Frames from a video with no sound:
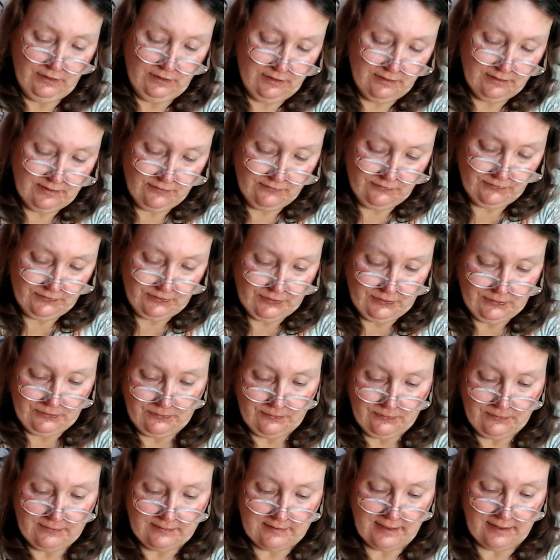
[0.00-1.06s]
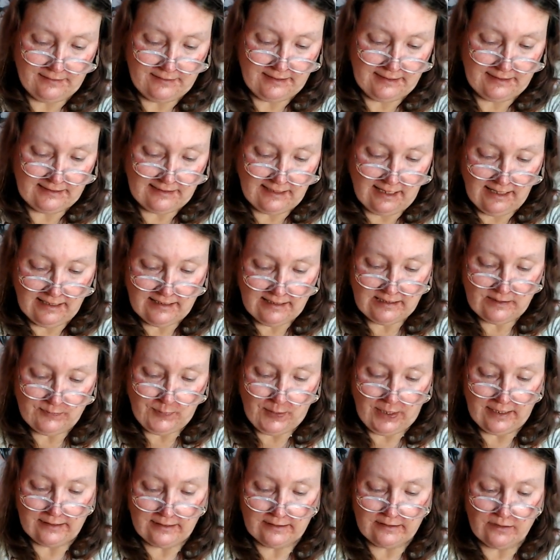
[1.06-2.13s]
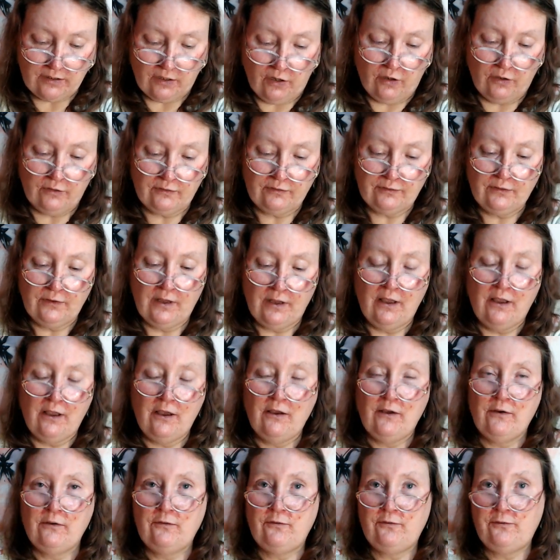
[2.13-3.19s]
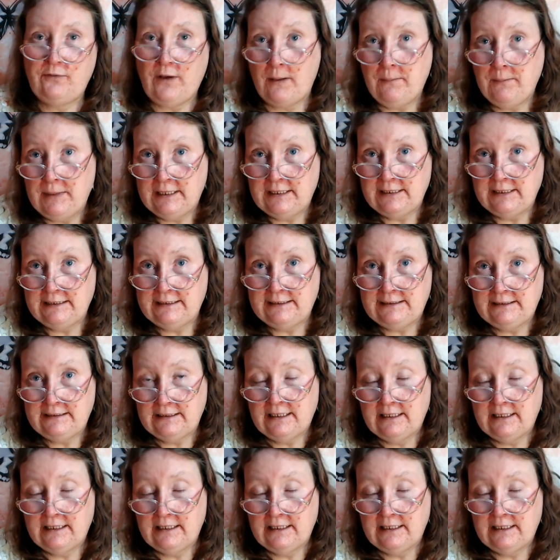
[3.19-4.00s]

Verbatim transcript: of you, that this aspect of family,